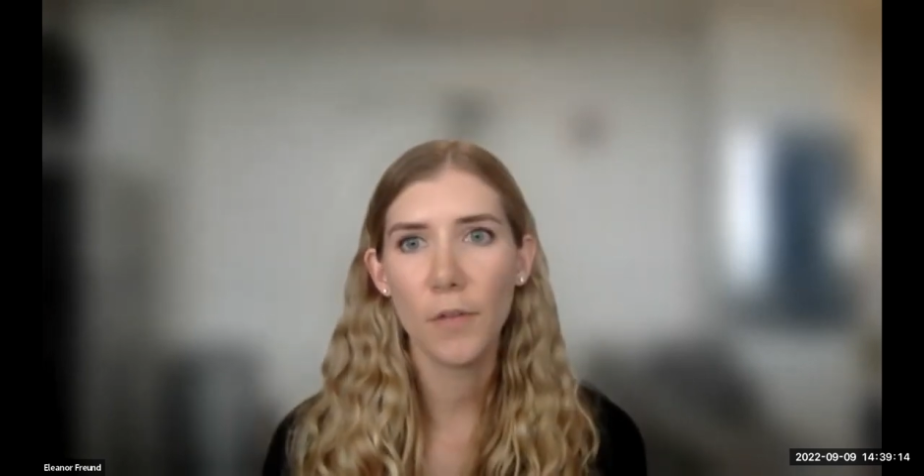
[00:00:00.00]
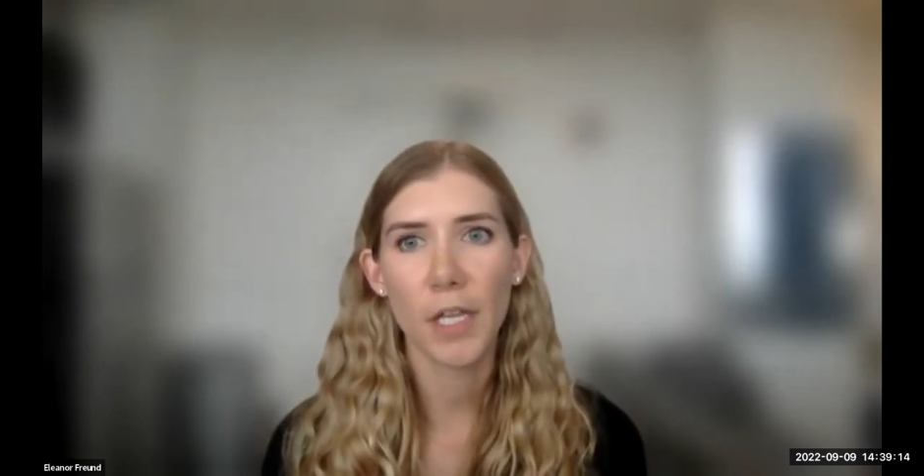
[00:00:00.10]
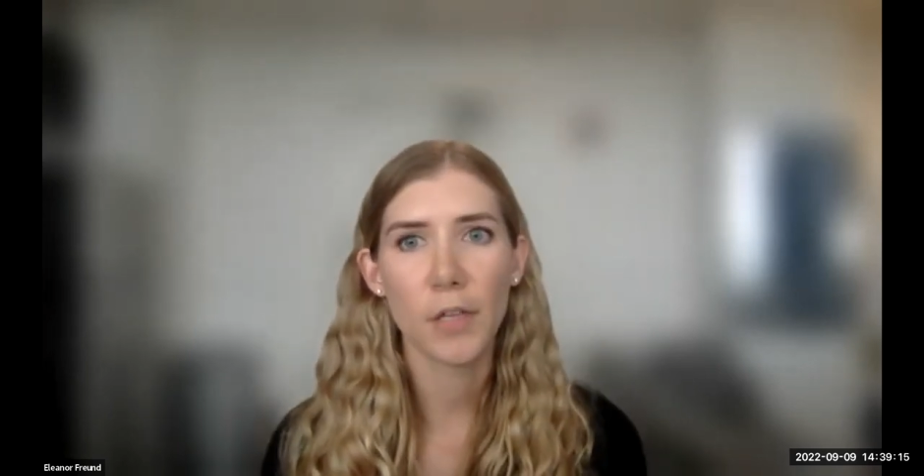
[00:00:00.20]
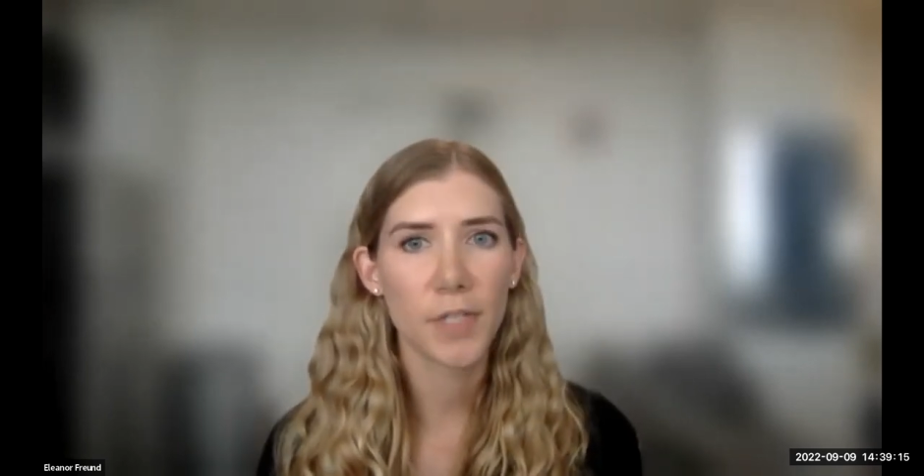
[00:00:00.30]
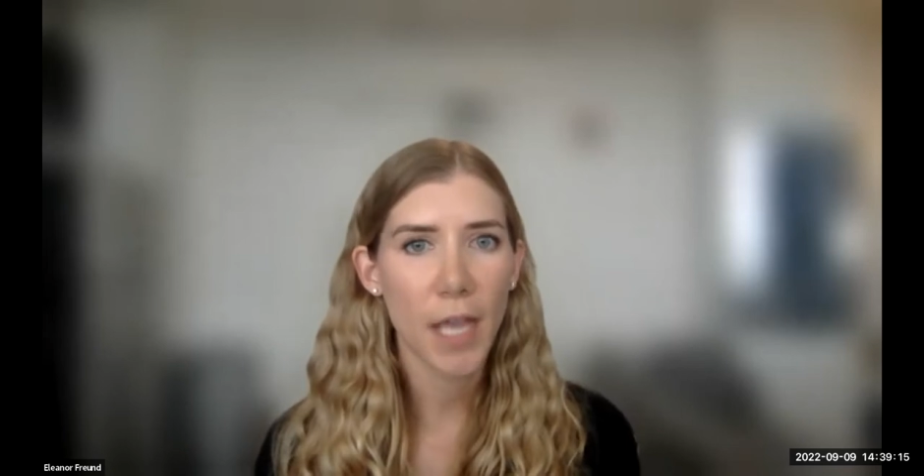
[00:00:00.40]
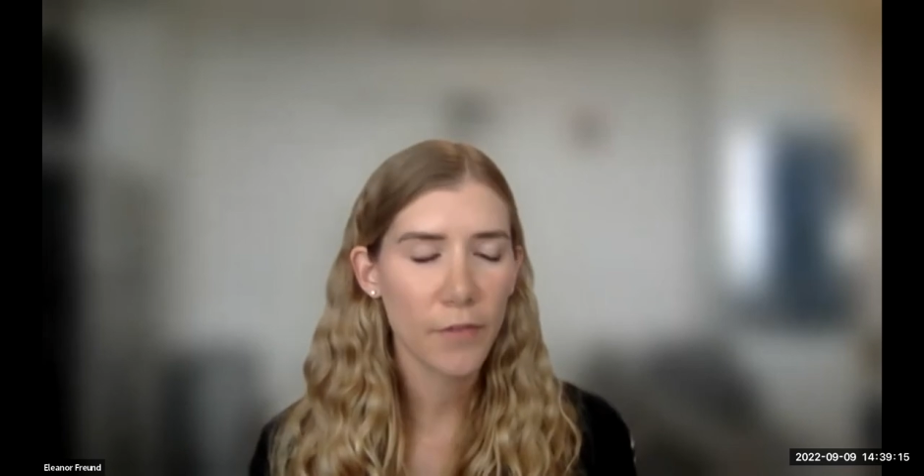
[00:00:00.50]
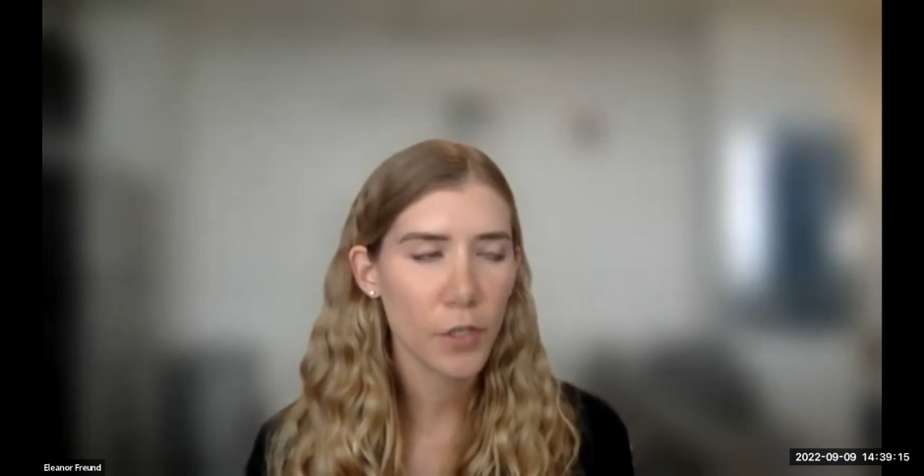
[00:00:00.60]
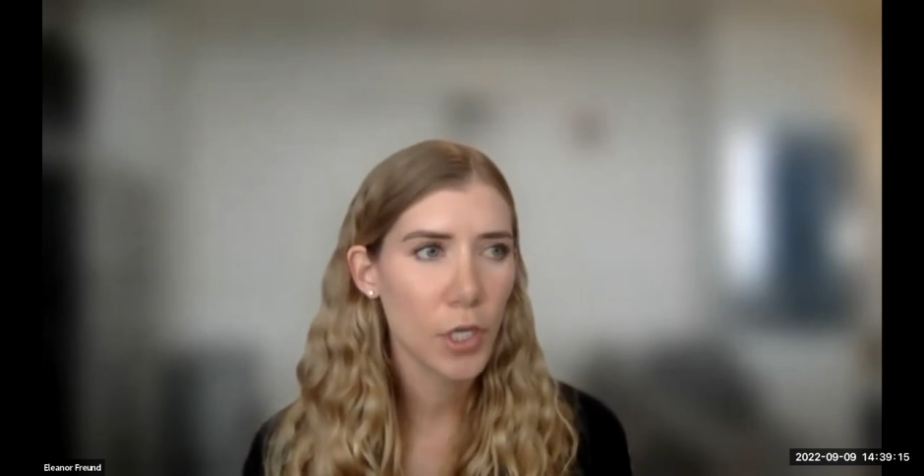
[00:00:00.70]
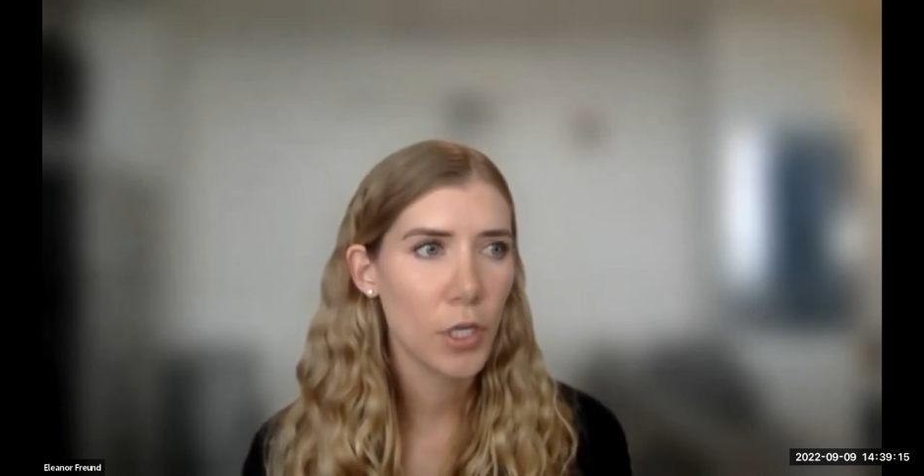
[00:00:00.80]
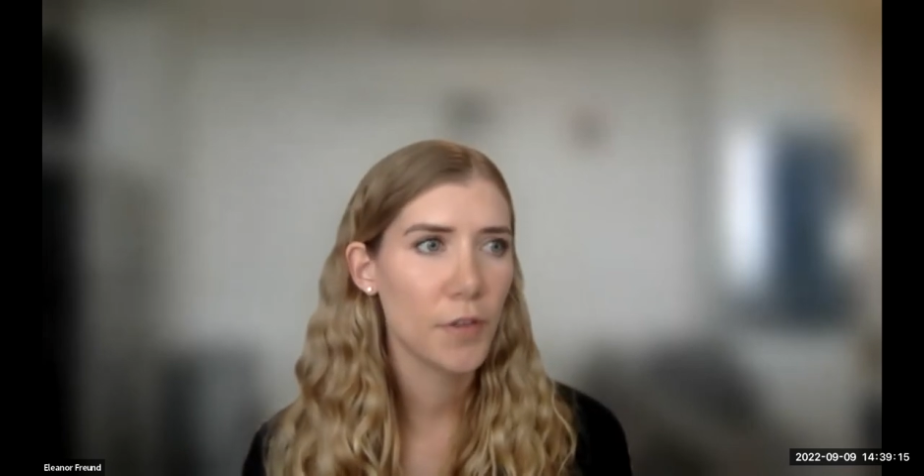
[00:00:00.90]
they use
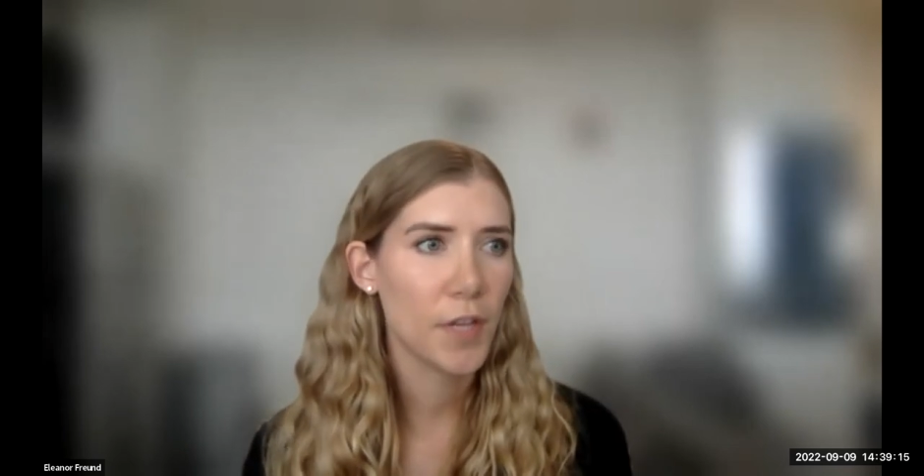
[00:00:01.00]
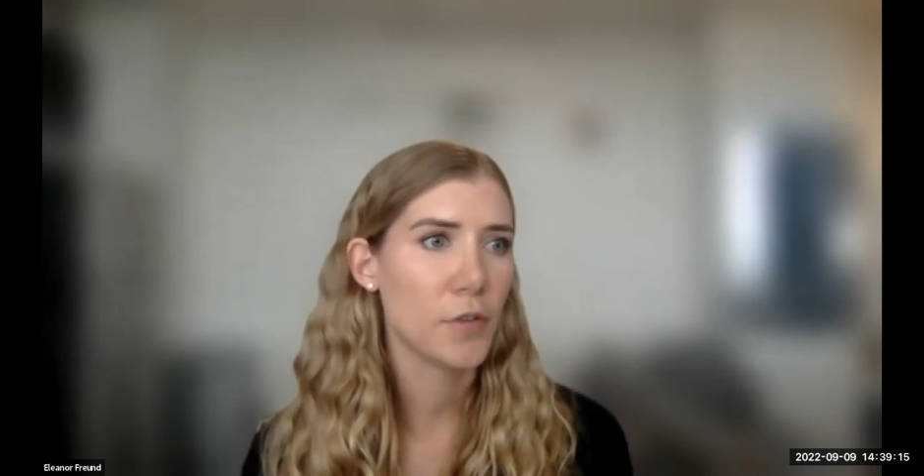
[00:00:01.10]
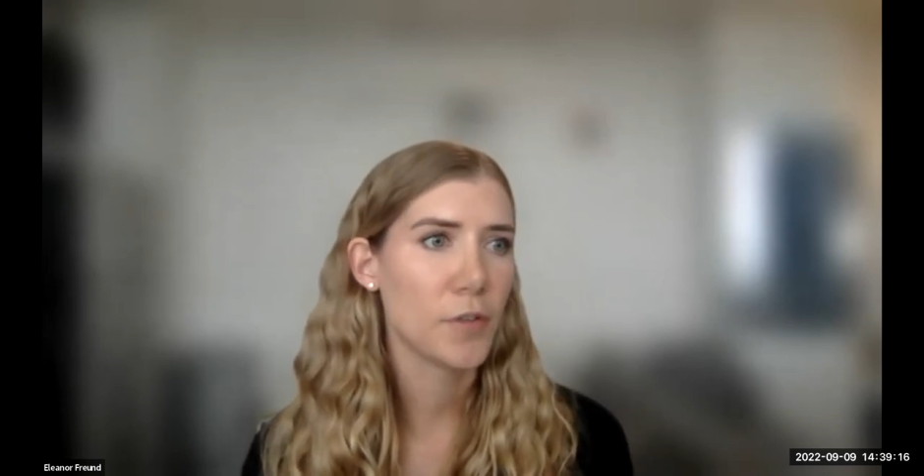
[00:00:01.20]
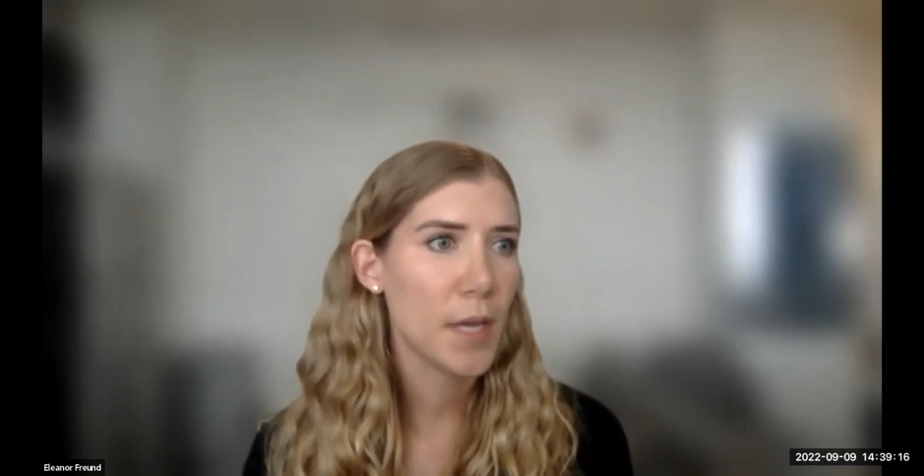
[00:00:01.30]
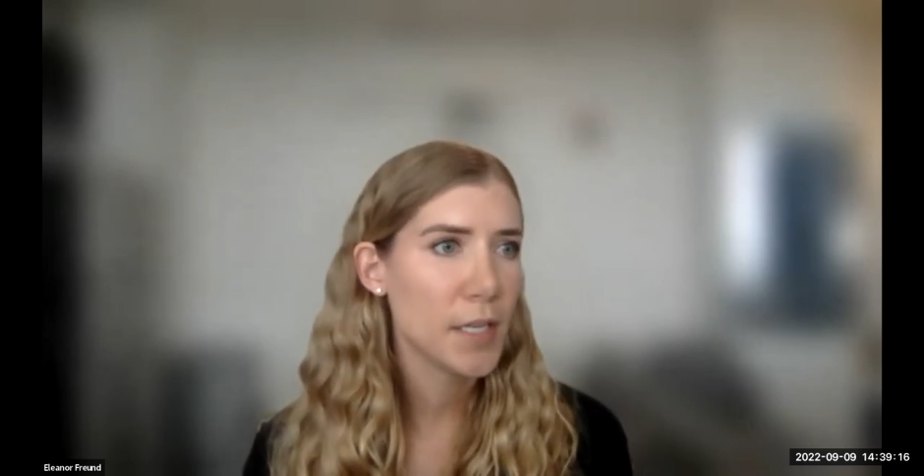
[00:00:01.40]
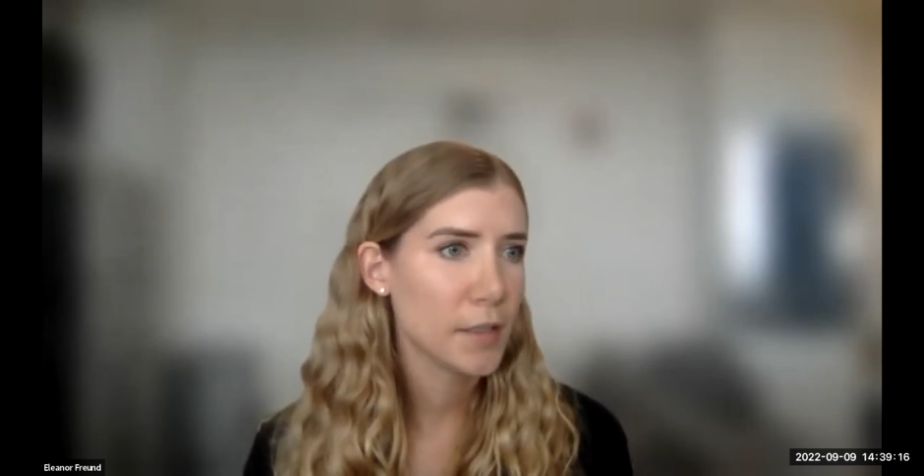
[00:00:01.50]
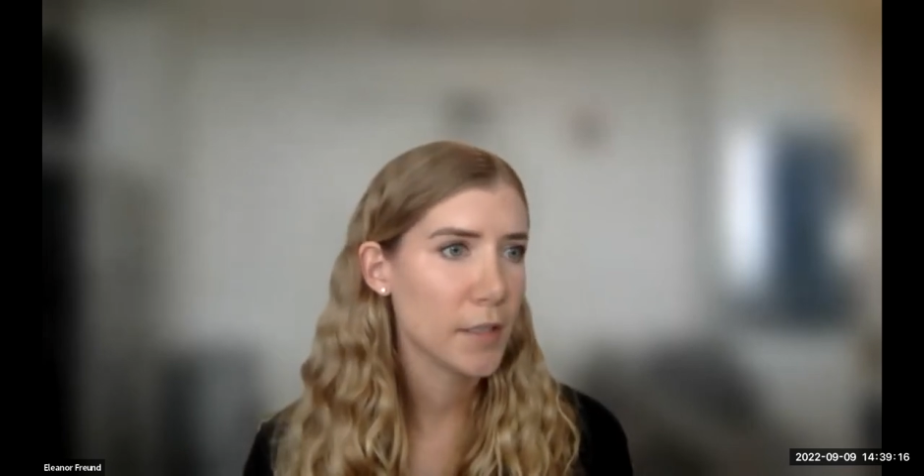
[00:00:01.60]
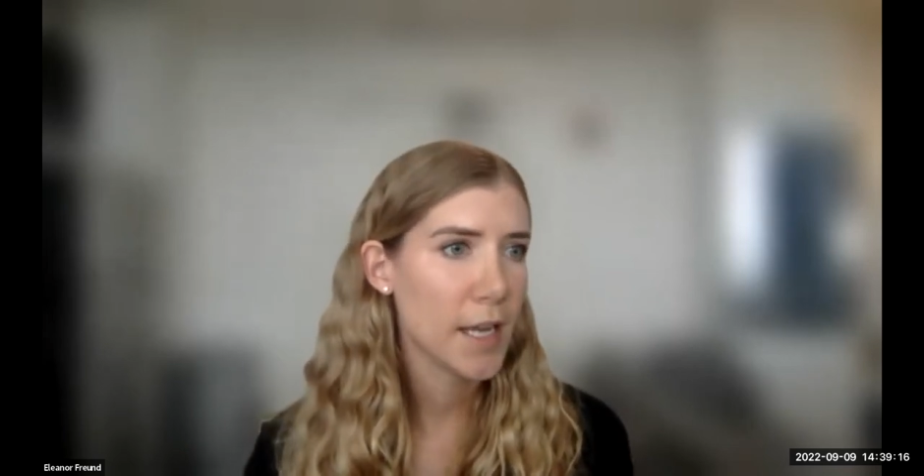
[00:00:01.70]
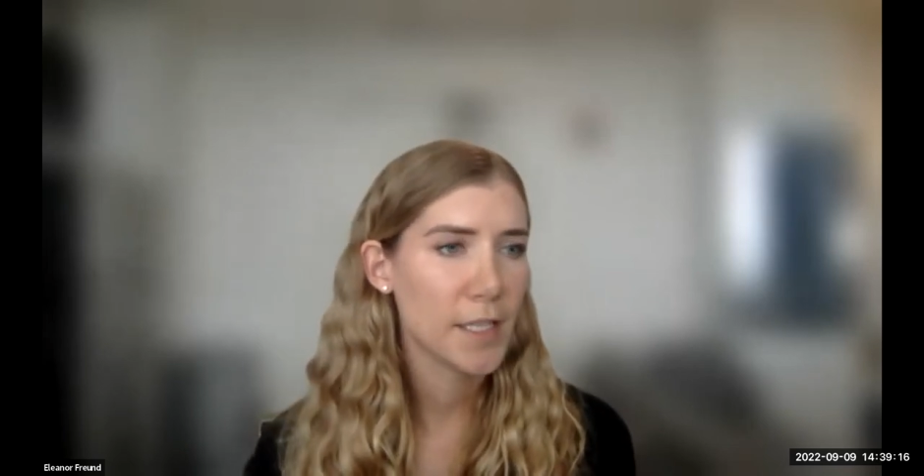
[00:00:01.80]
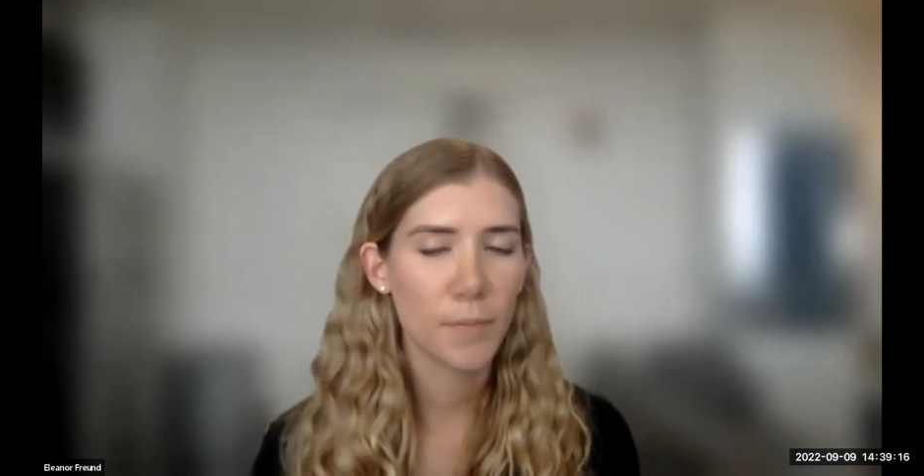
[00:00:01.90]
Evernote, they use Mendeley.